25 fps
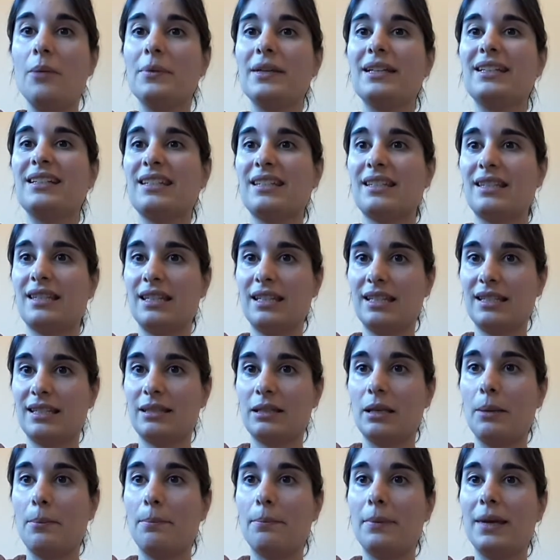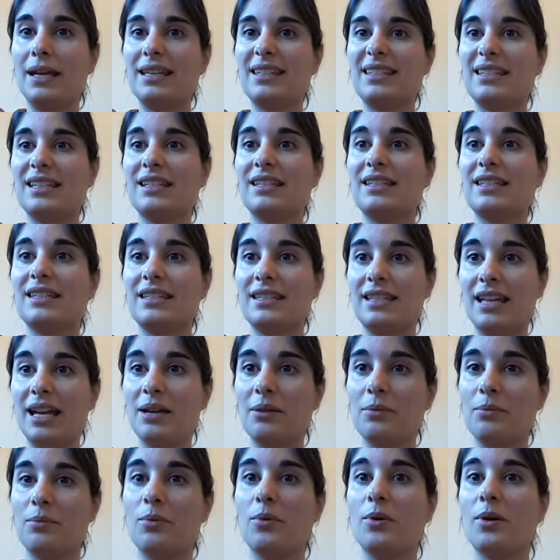because this makes it
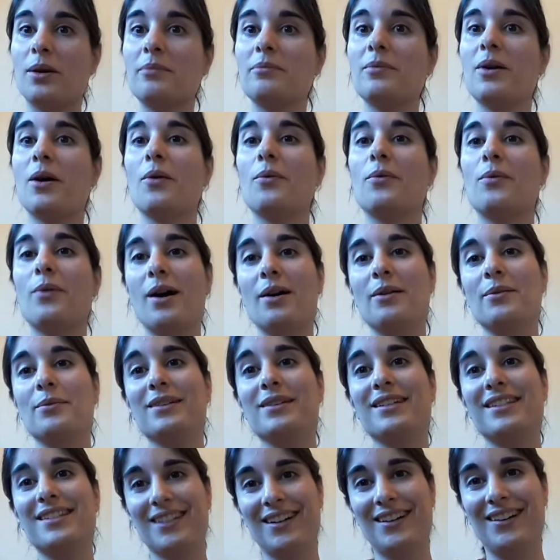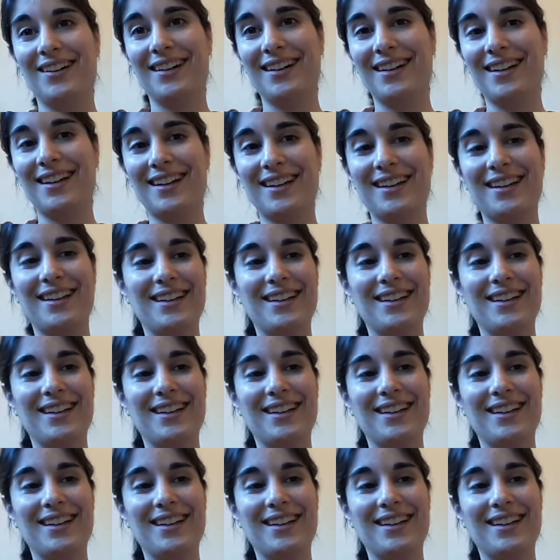stay warm while we talk.